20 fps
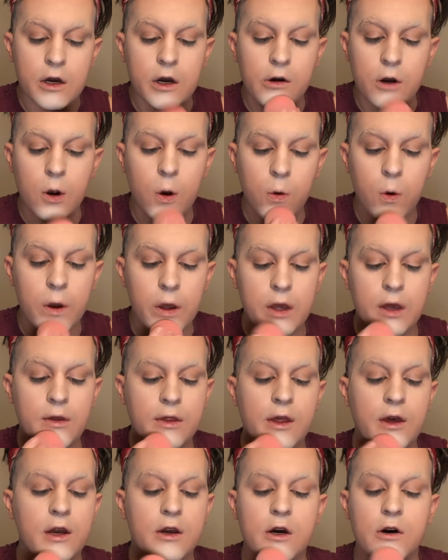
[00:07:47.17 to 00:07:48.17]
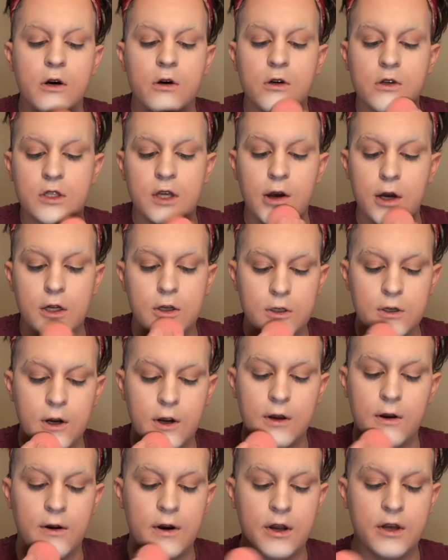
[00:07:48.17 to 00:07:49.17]
a queen that goes on
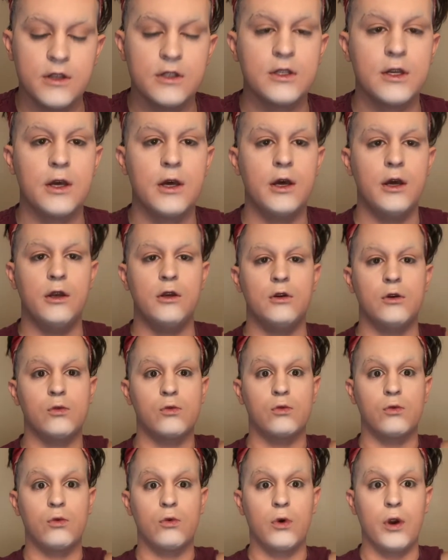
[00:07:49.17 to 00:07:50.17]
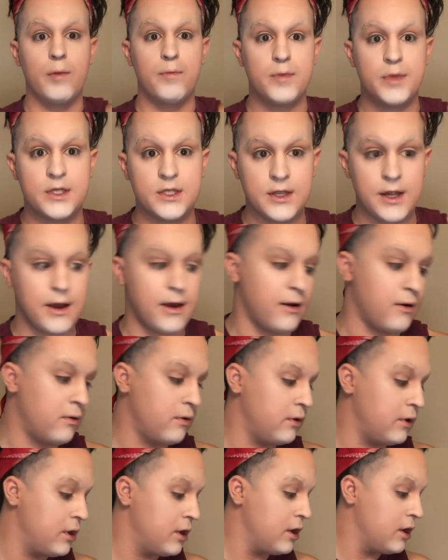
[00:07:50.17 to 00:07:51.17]
Drag Race and rips down